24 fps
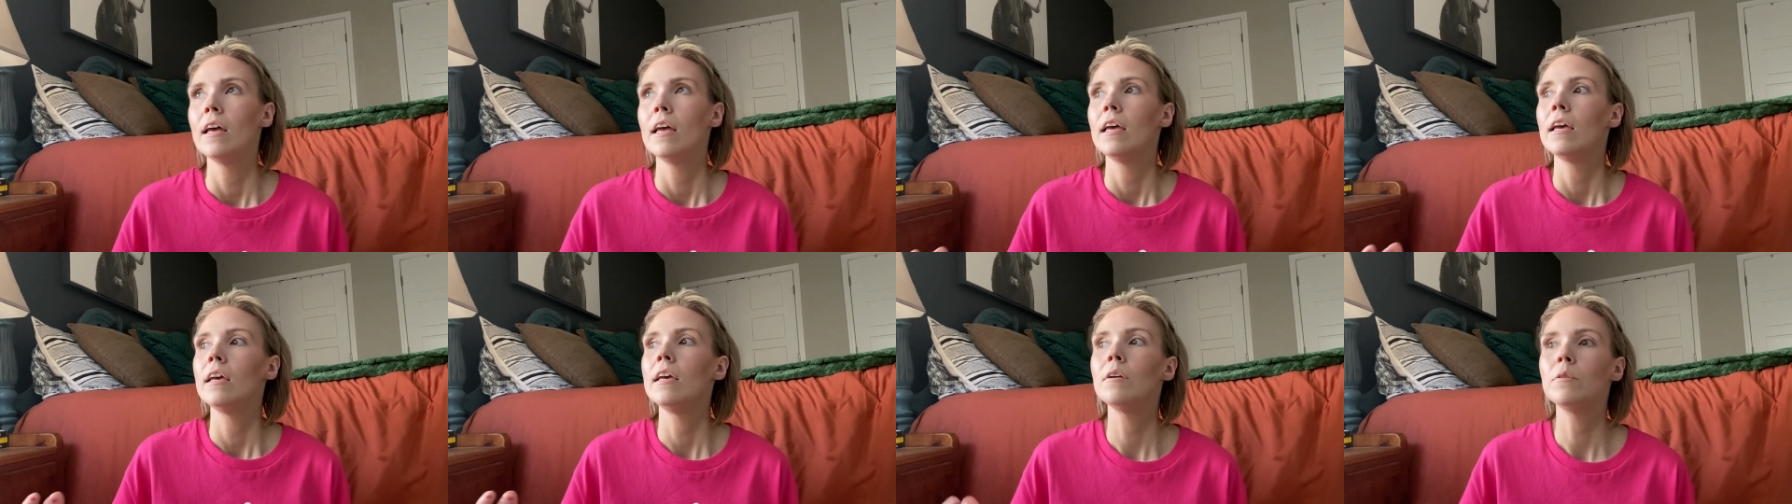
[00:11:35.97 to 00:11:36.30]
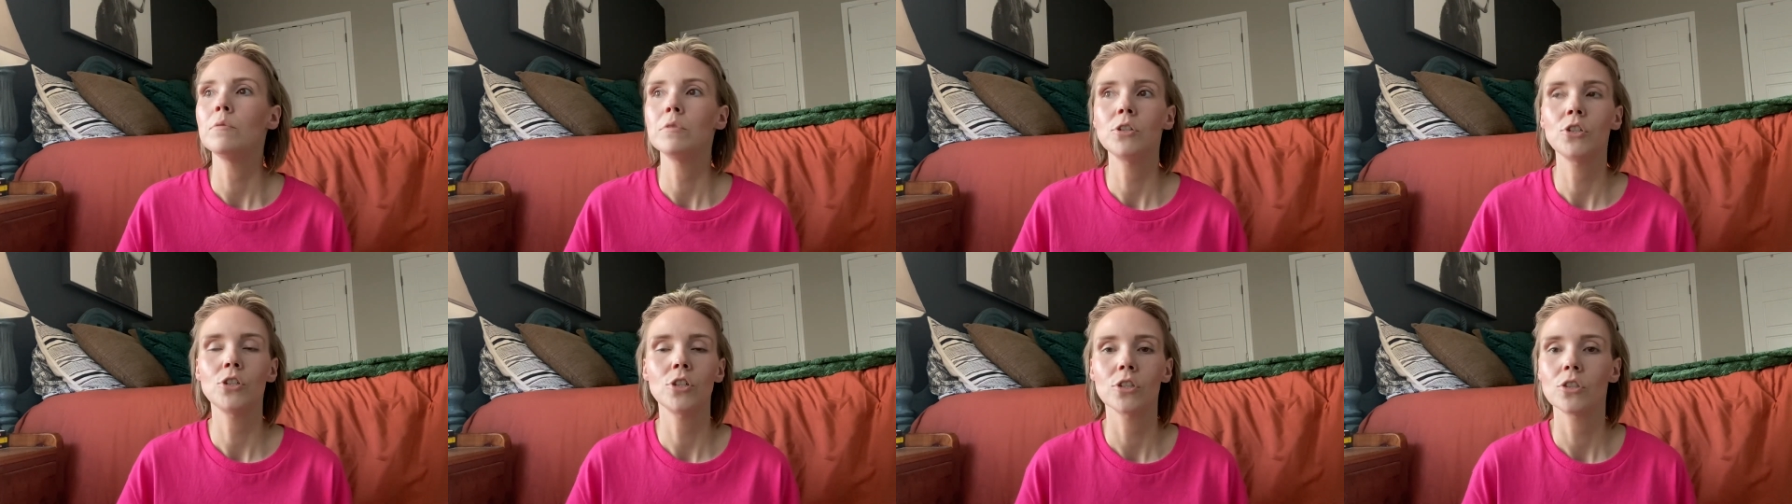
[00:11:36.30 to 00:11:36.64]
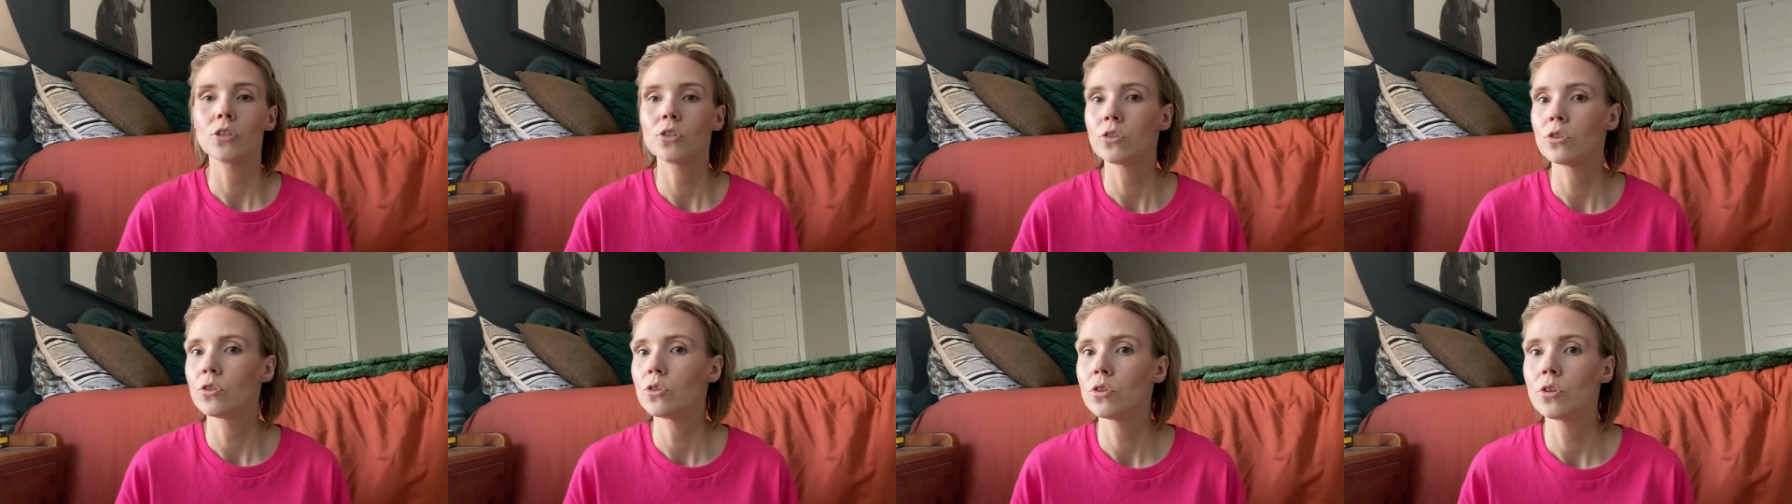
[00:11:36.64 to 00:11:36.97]
it was
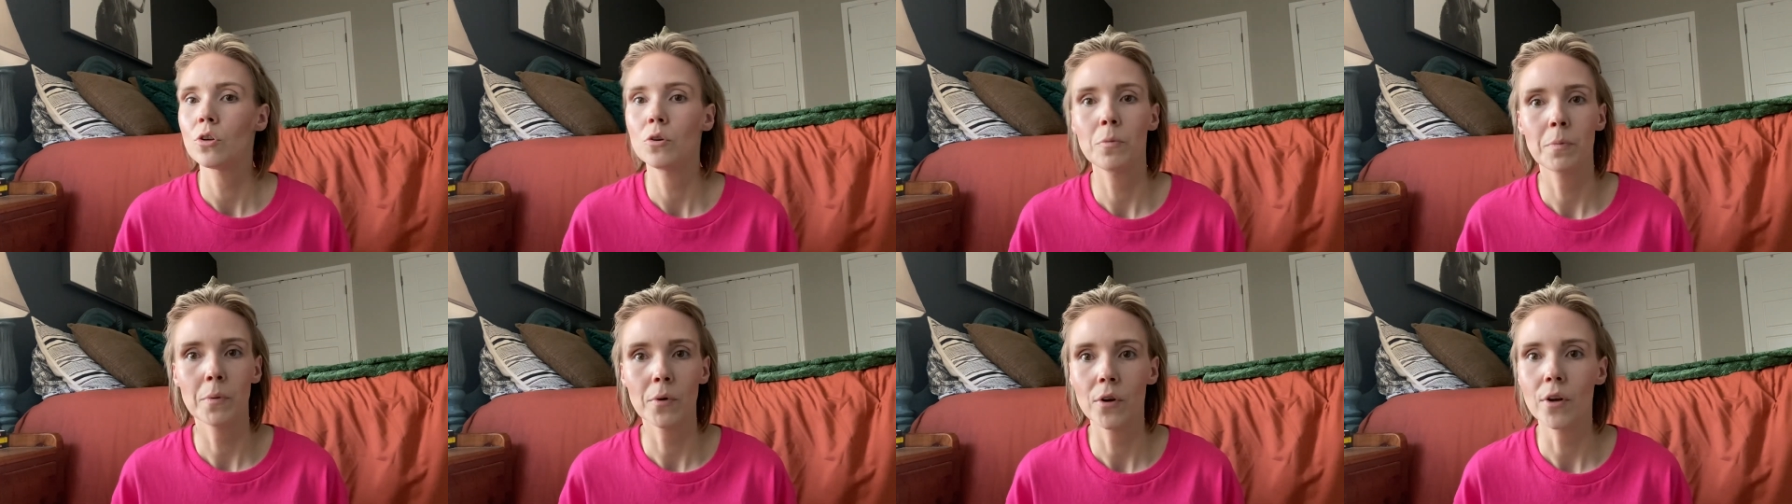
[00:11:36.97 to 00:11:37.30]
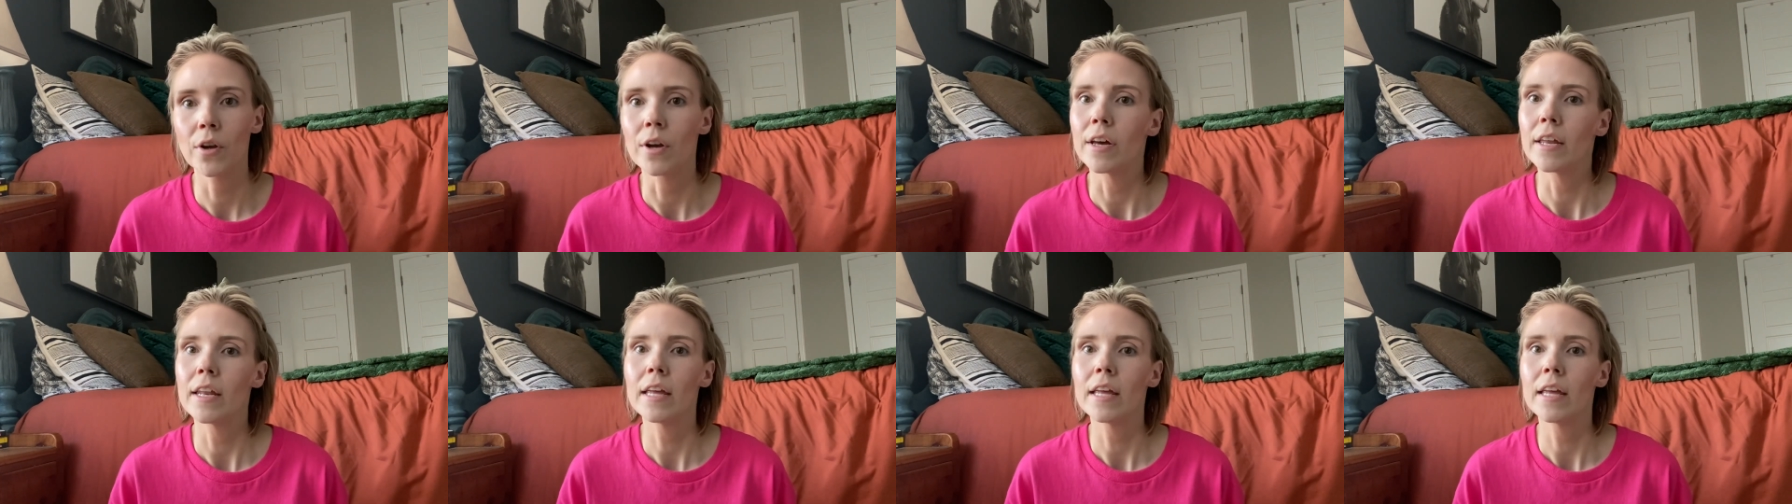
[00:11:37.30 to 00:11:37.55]
just super good.